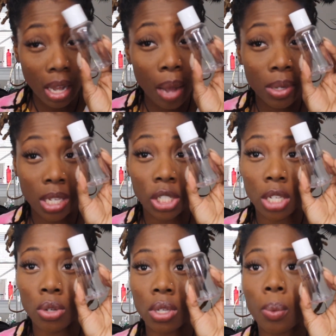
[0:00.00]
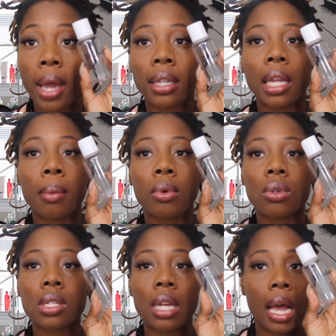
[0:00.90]
I would suggest using white
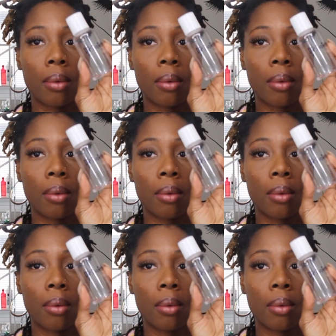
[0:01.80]
labels.